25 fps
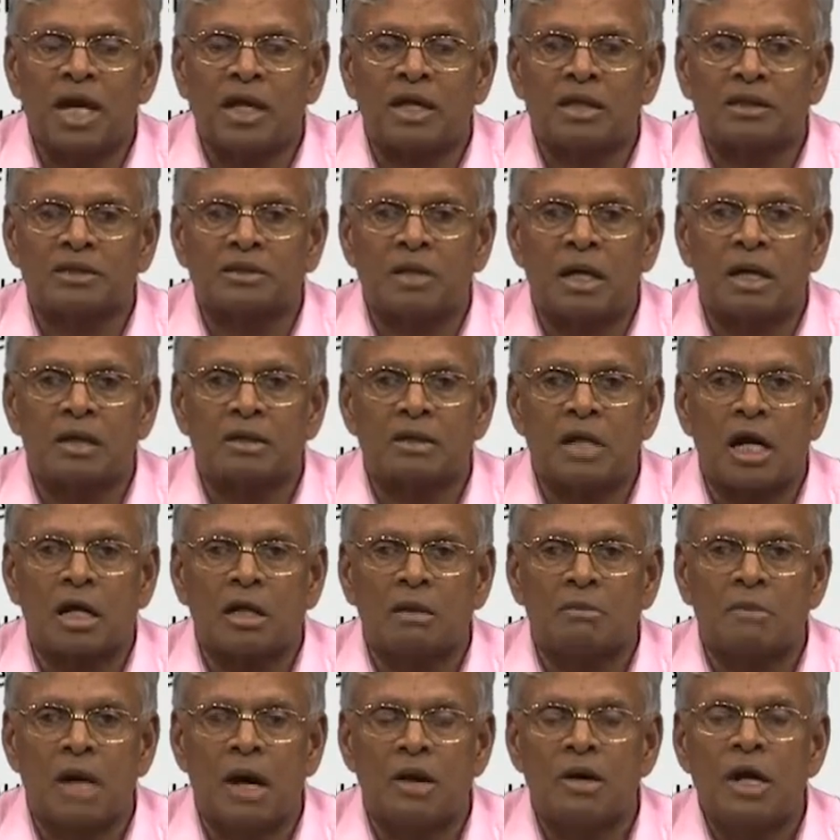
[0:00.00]
I am
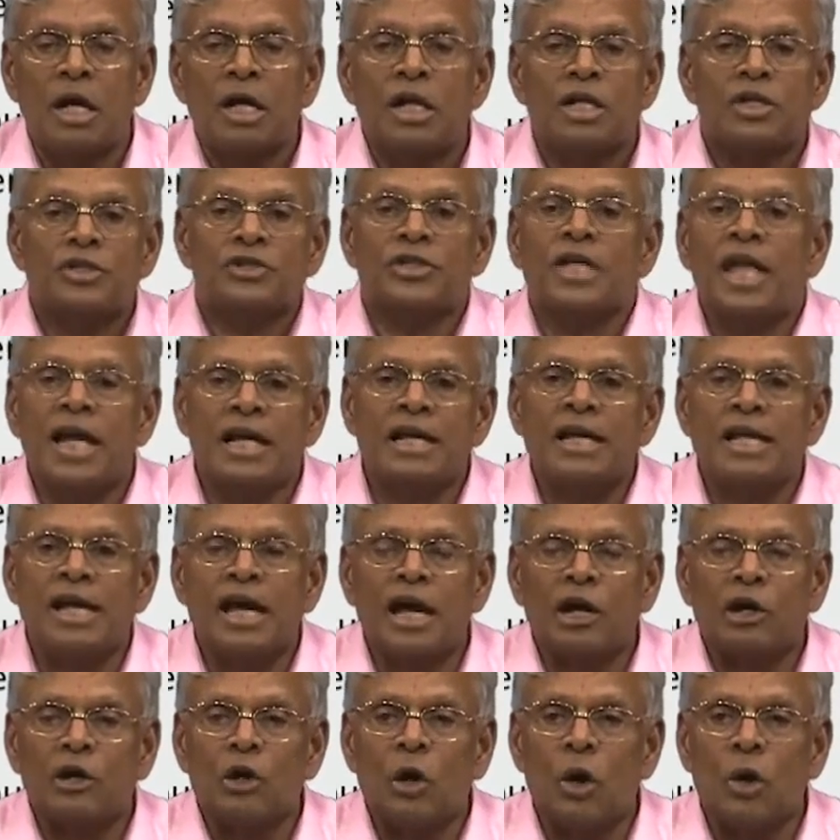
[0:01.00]
talking about. C and D
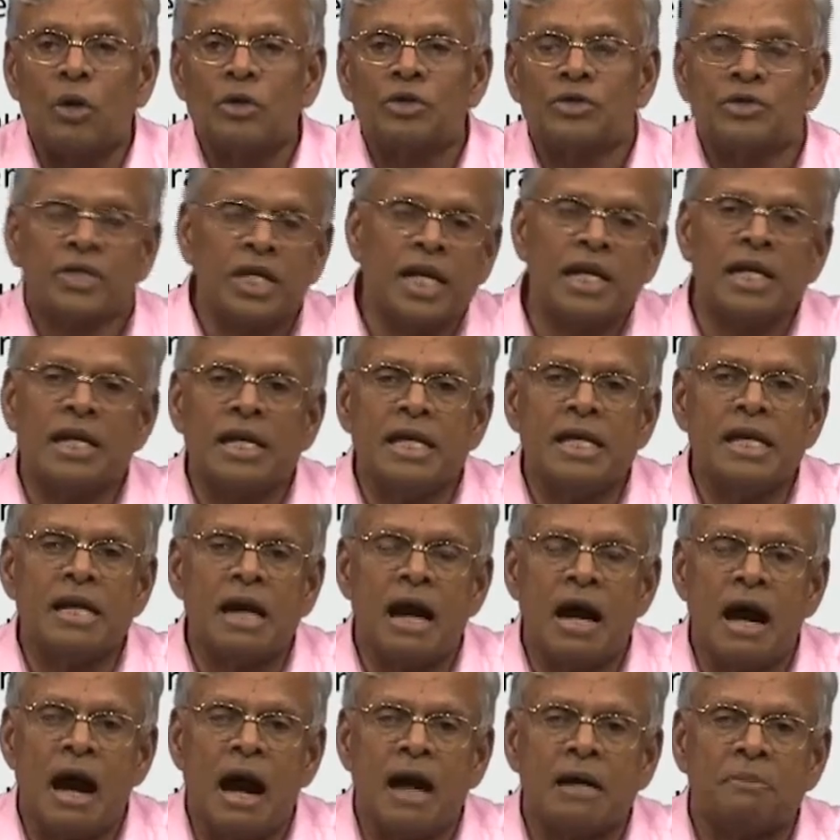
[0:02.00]
are known. C and D
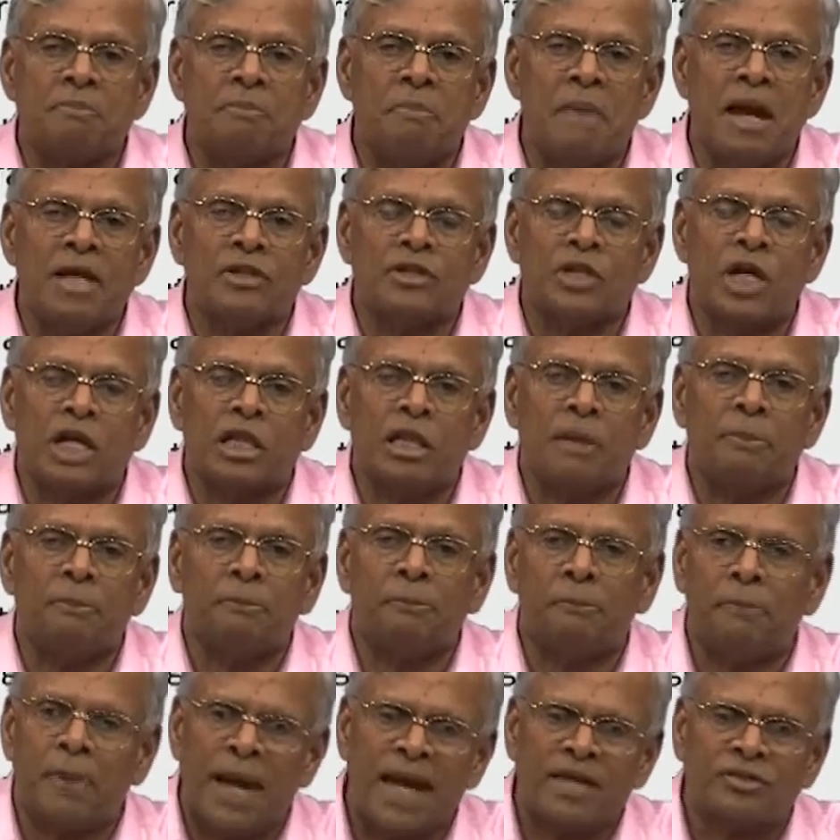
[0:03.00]
are based on the
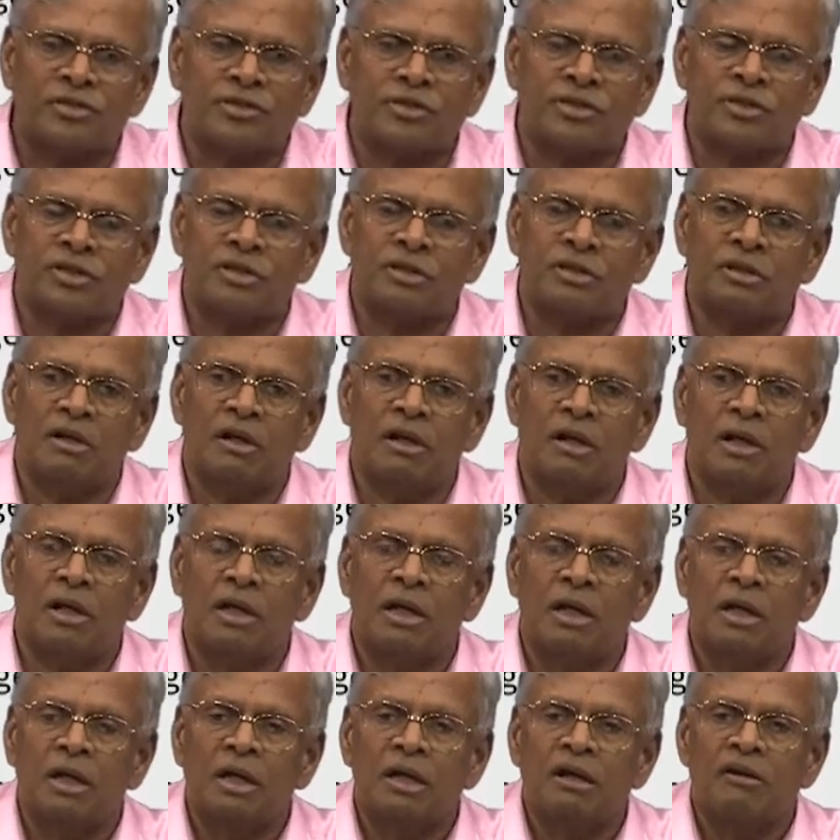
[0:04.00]
past
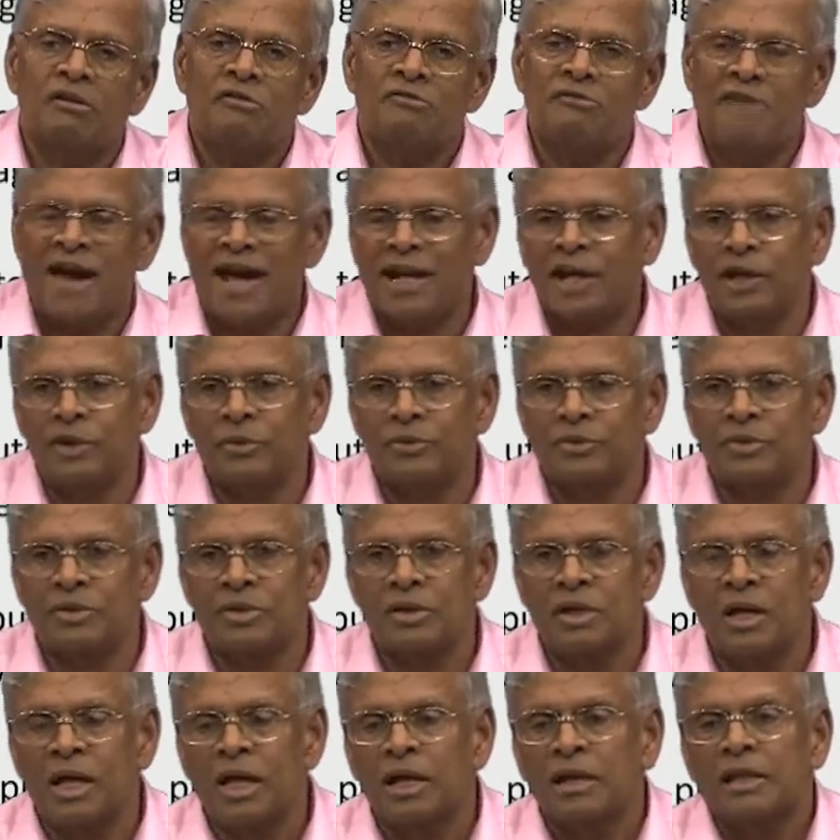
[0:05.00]
values.
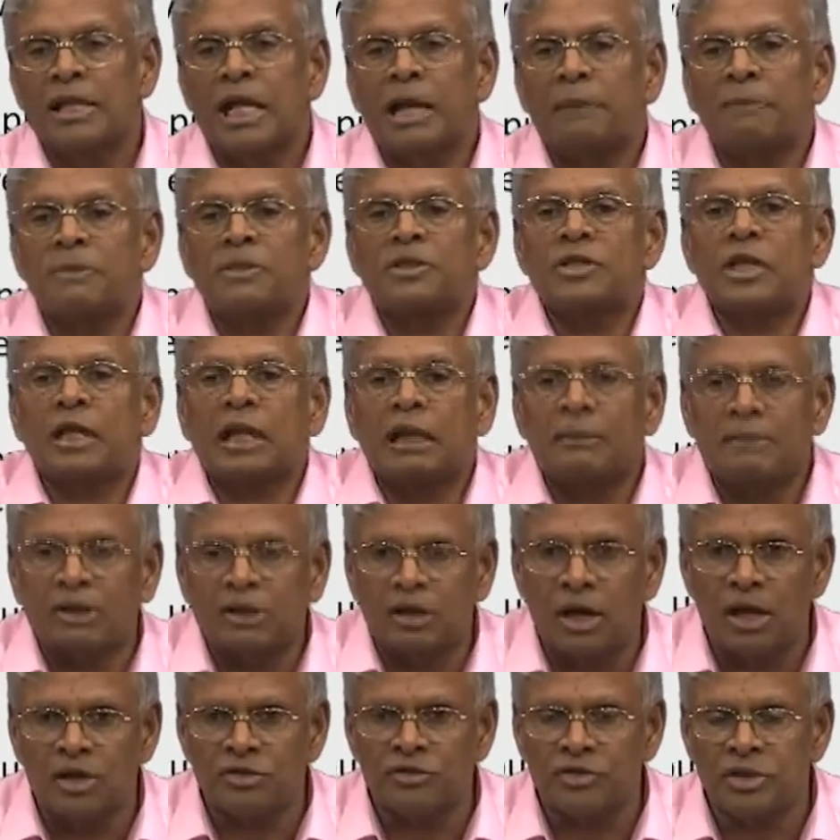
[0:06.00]
They represent the
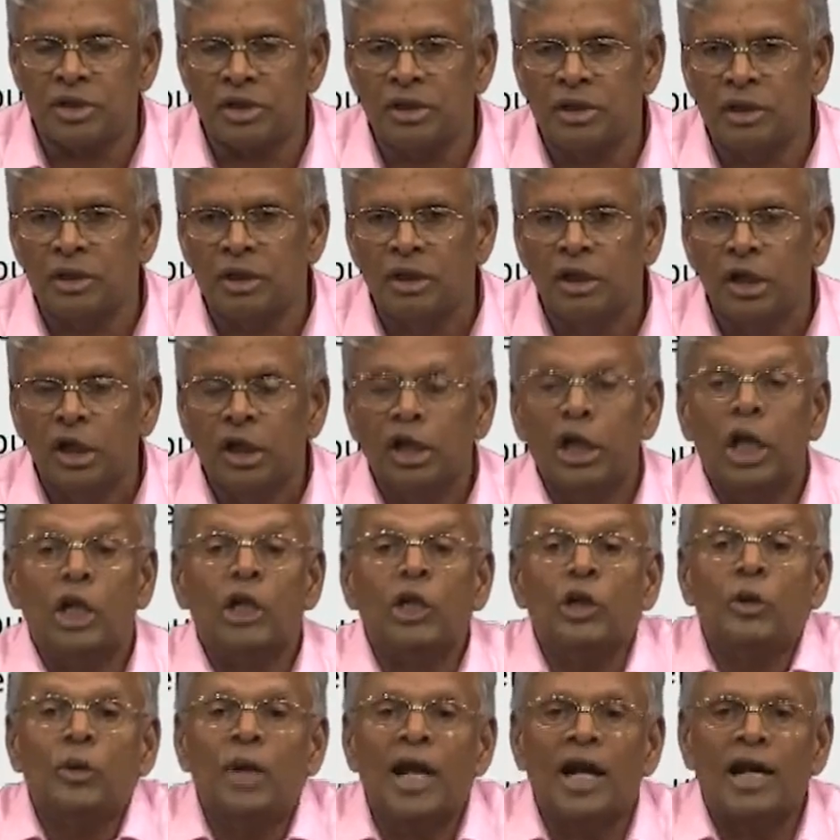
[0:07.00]
climatology. A
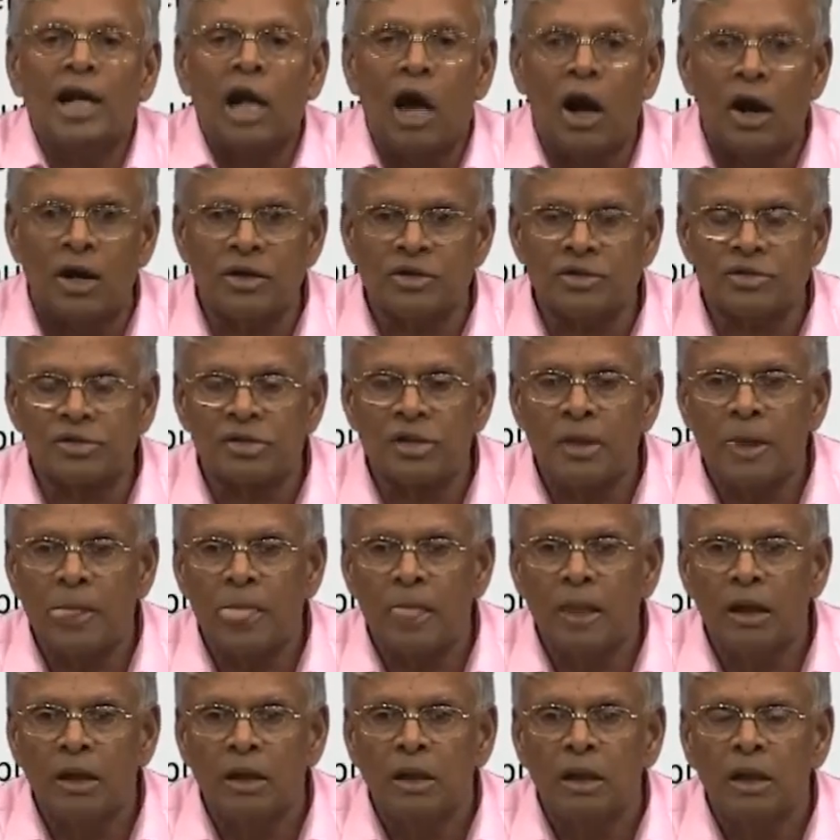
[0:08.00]
new day dawns.
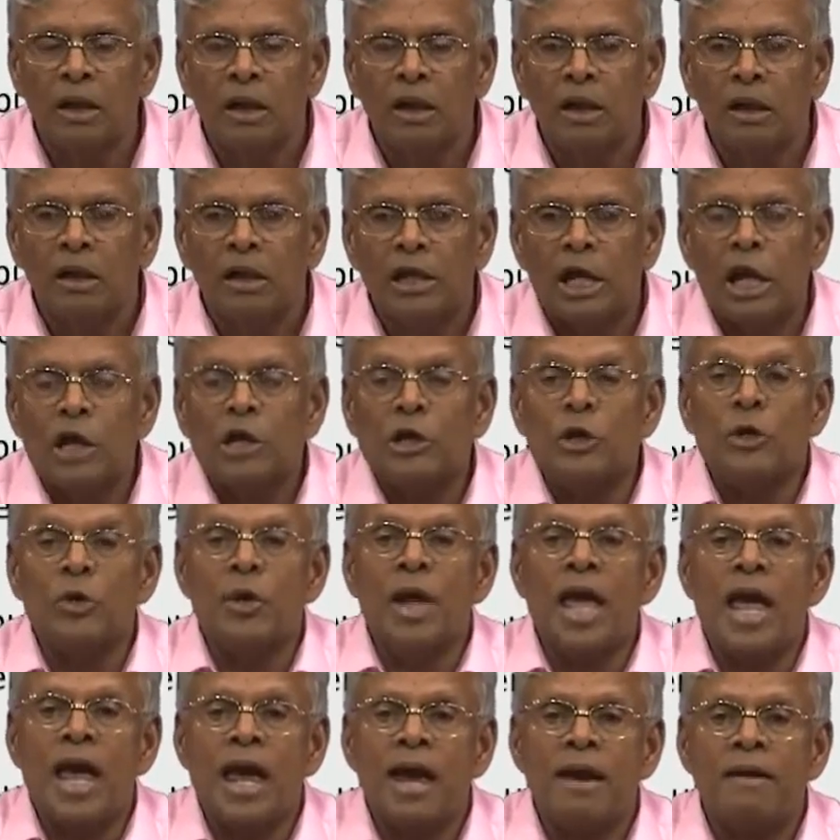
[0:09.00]
A new
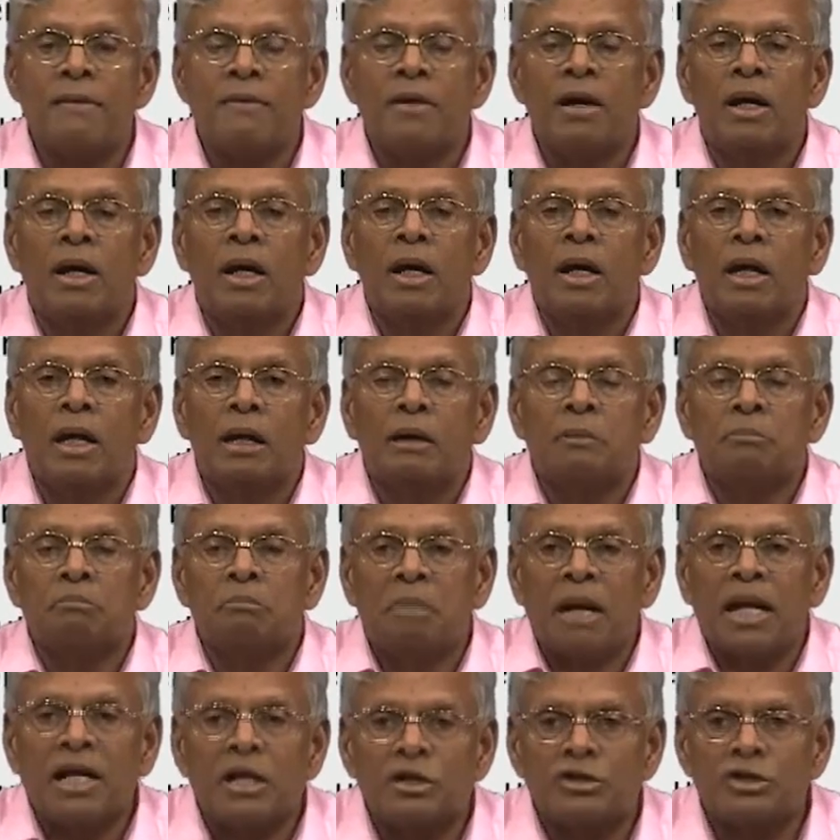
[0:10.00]
day
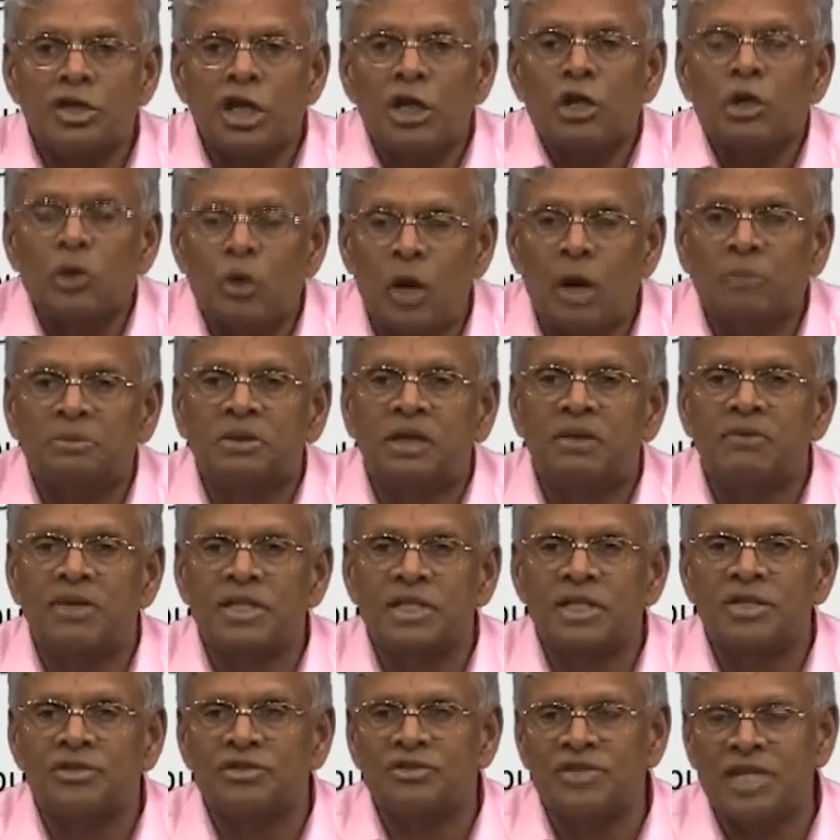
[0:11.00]
brings a new
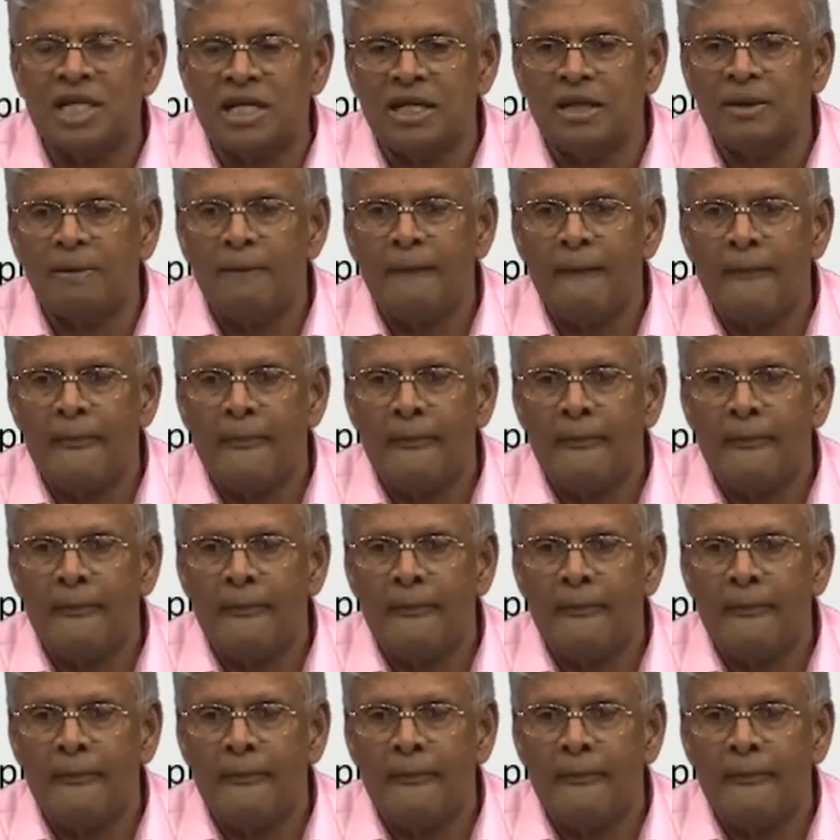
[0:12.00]
observation Z.